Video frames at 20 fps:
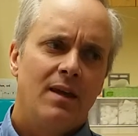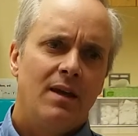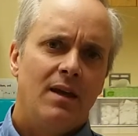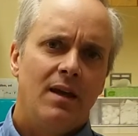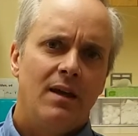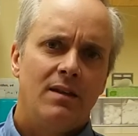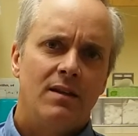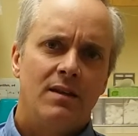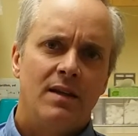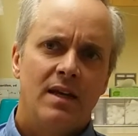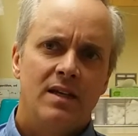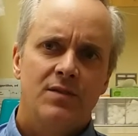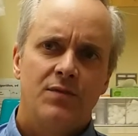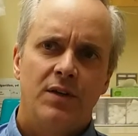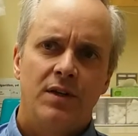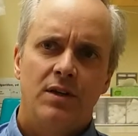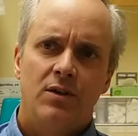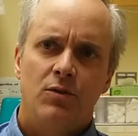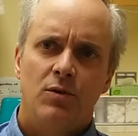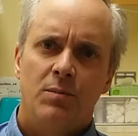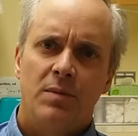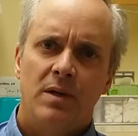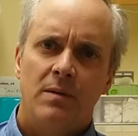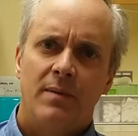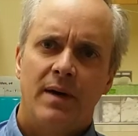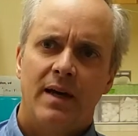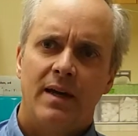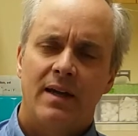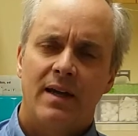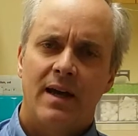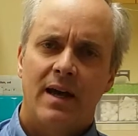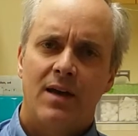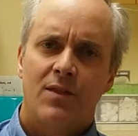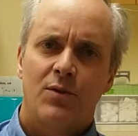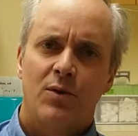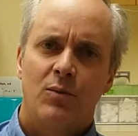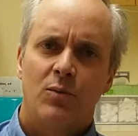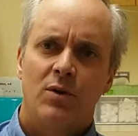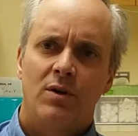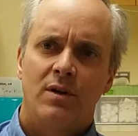And the next video will be by
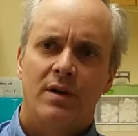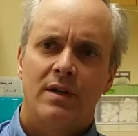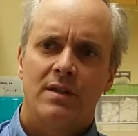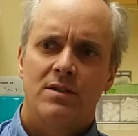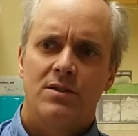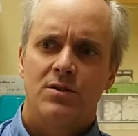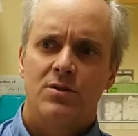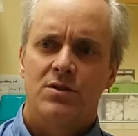Catherine Wilkins,